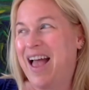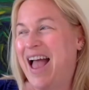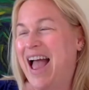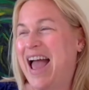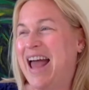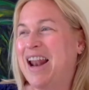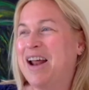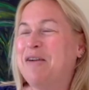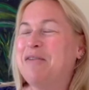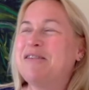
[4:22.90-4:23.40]

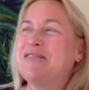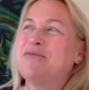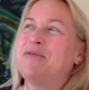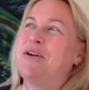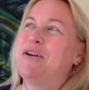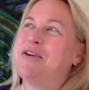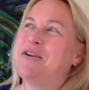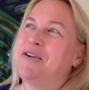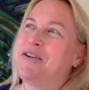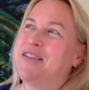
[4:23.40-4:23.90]
And I always
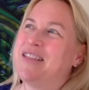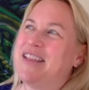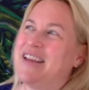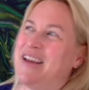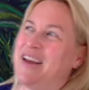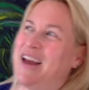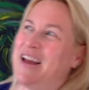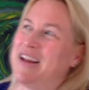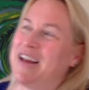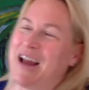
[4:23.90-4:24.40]
wonder,
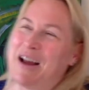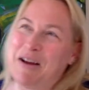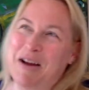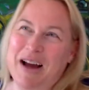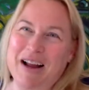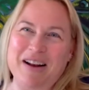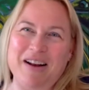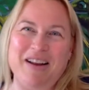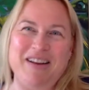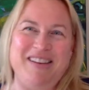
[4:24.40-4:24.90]
like,
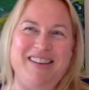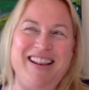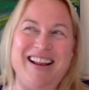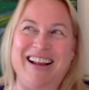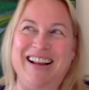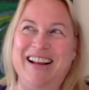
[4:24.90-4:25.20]
I